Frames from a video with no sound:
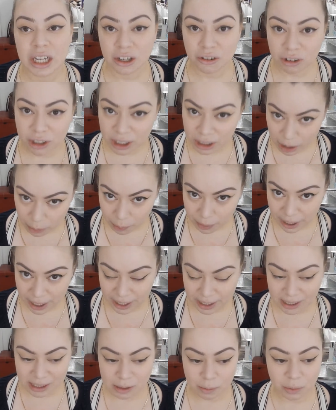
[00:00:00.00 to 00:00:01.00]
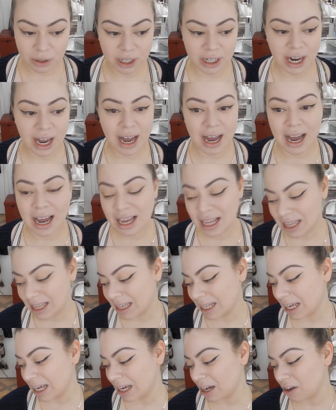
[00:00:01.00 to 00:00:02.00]
It really depends, but I
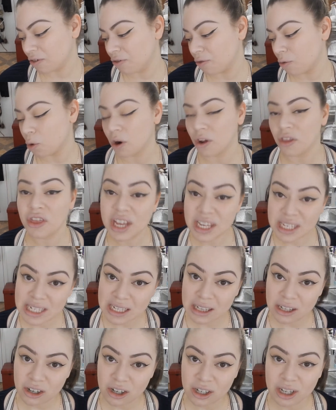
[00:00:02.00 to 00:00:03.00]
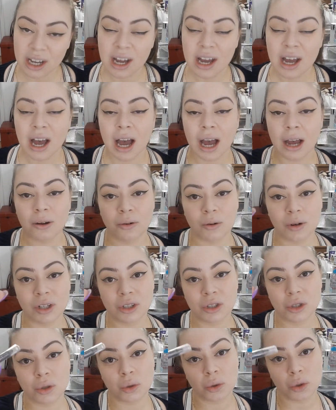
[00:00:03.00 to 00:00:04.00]
think for this look, I'm
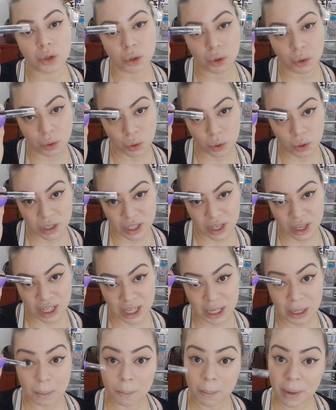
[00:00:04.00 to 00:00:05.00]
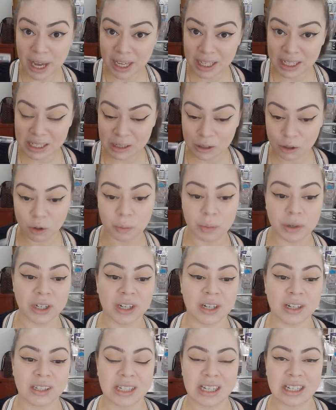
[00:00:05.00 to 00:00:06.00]
going to use the pencil
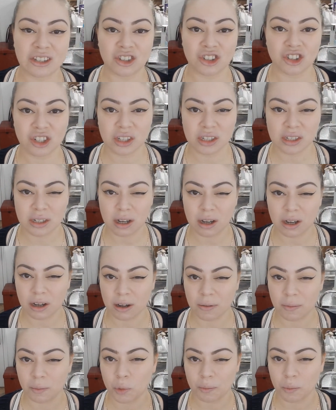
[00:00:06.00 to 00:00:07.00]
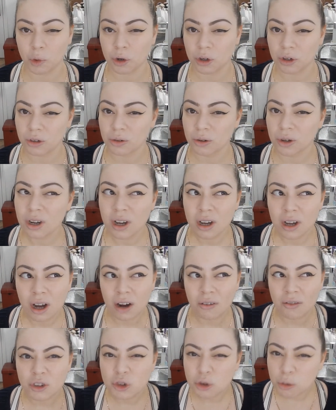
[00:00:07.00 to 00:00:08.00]
because it's just more
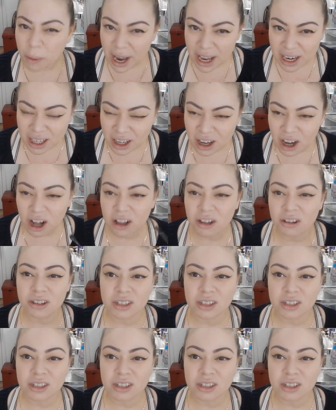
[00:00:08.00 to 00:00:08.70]
of a dramatic color.